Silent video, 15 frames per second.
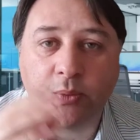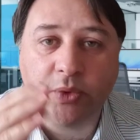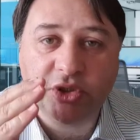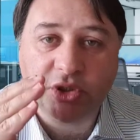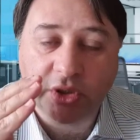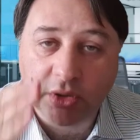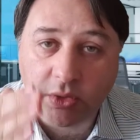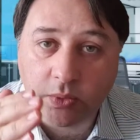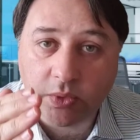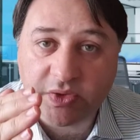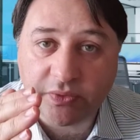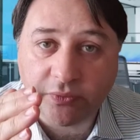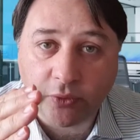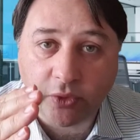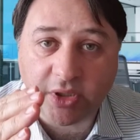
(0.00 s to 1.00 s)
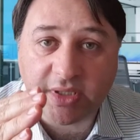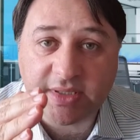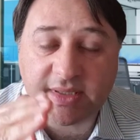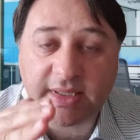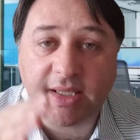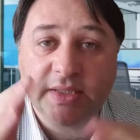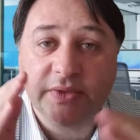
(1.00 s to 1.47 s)
which includes, for
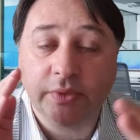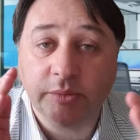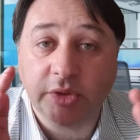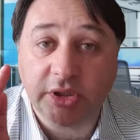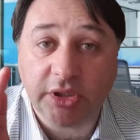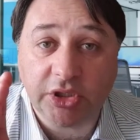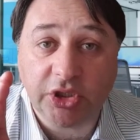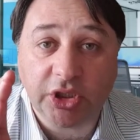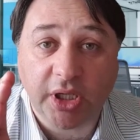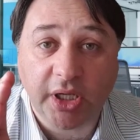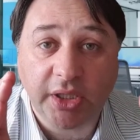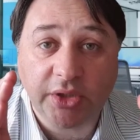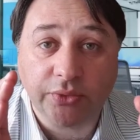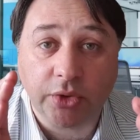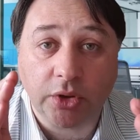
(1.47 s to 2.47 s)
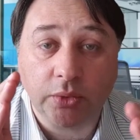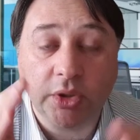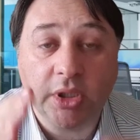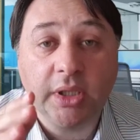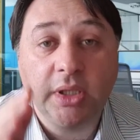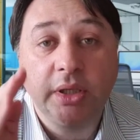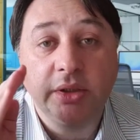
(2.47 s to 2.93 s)
this case from the DJI drone,